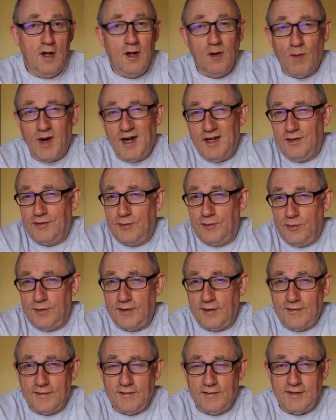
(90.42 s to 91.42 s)
Wales
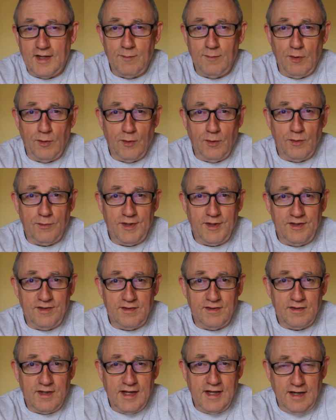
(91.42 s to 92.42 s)
uses the same law
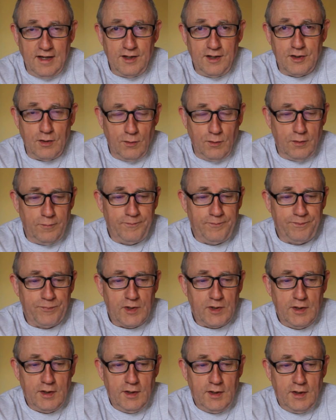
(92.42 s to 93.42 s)
as English law.
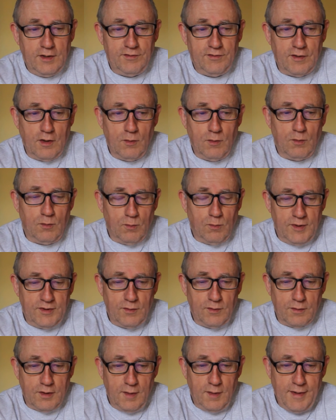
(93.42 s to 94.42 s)
So we're
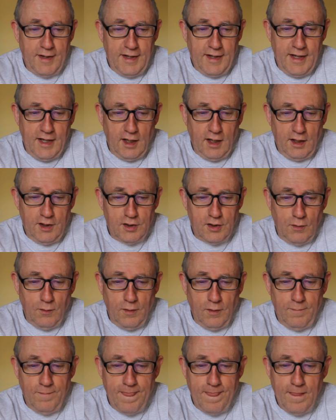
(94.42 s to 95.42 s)
talking about English
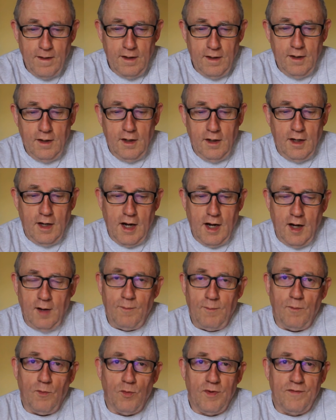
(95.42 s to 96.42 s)
law.
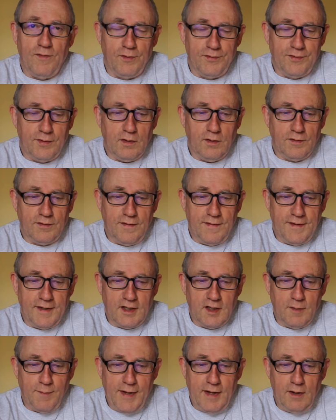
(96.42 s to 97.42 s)
We've also got to
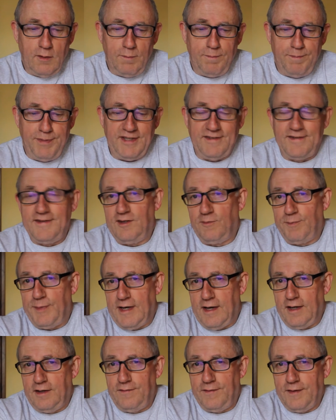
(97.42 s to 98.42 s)
think about business
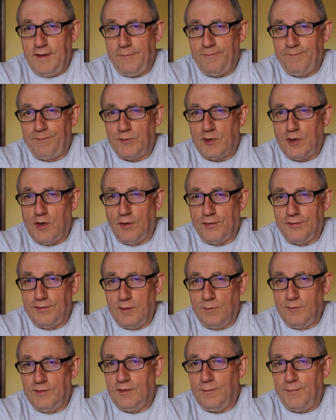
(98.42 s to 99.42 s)
behaviour,
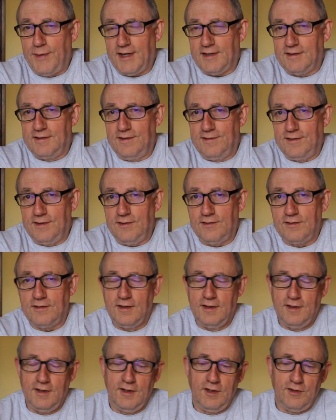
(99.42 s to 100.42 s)
customs and practices.
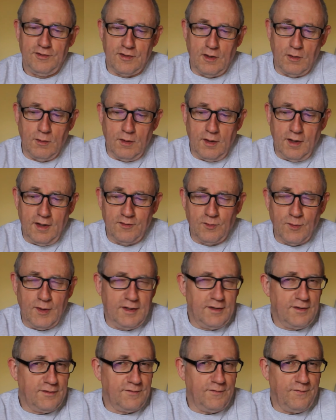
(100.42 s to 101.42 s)
So as well
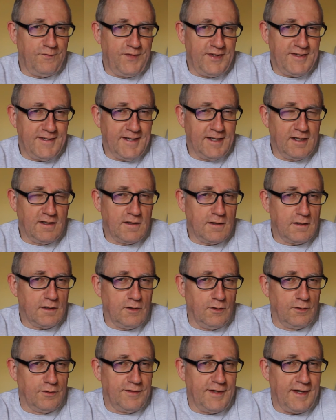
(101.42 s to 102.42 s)
as fitting into the
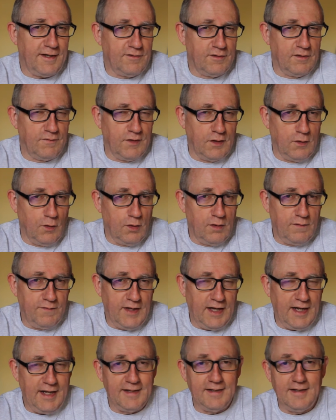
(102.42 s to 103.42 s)
context of the law of the
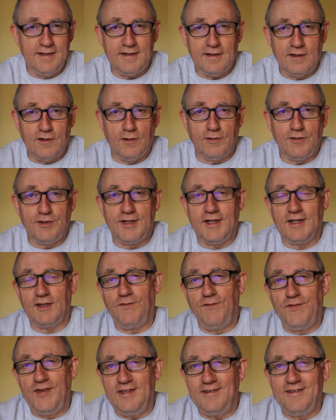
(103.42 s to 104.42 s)
land, a contract
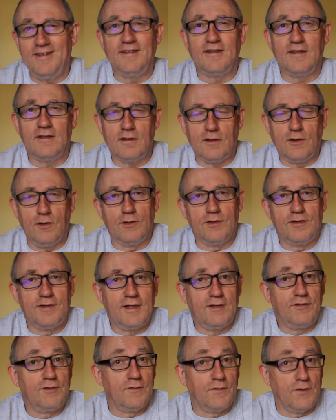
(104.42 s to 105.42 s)
fits into the
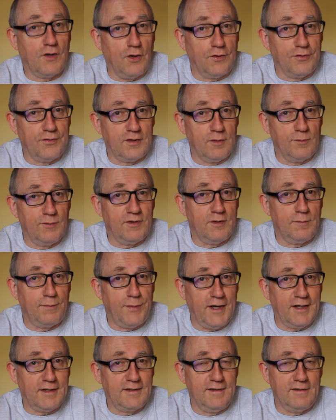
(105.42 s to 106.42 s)
context of customs and
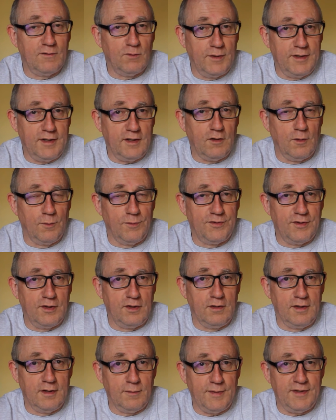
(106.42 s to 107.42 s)
practice when it comes to
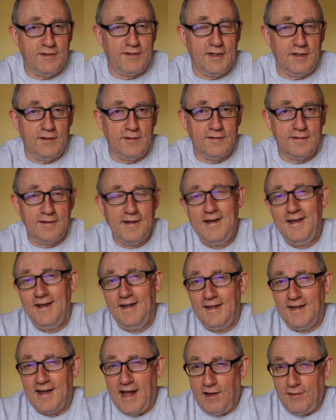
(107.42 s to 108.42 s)
doing business.
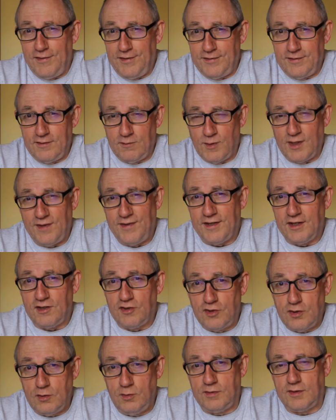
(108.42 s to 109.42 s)
Now this is where things
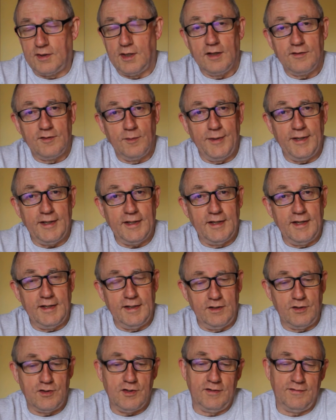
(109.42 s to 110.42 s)
do start to get
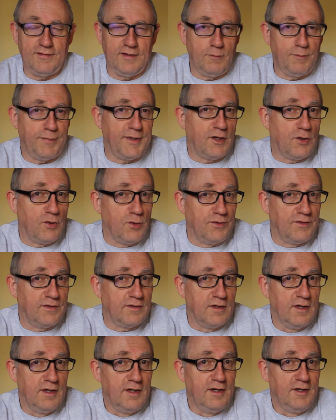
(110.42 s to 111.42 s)
interesting,
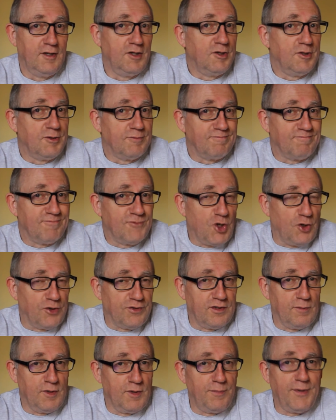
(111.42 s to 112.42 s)
because
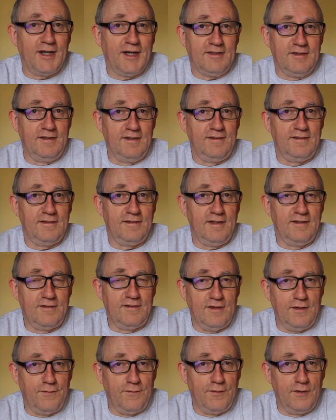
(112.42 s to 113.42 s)
custom and practice is
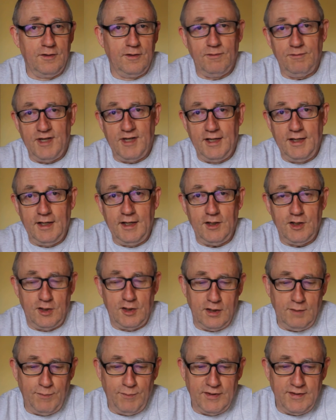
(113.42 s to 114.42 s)
different in
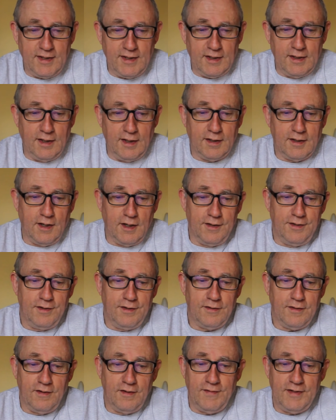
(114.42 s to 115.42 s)
each particular
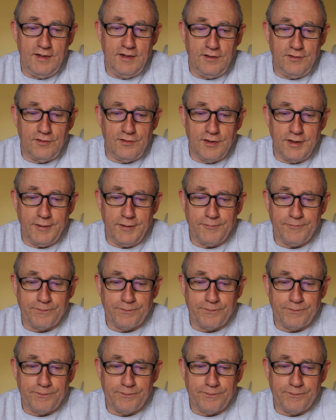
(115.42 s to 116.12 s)
kind of industry.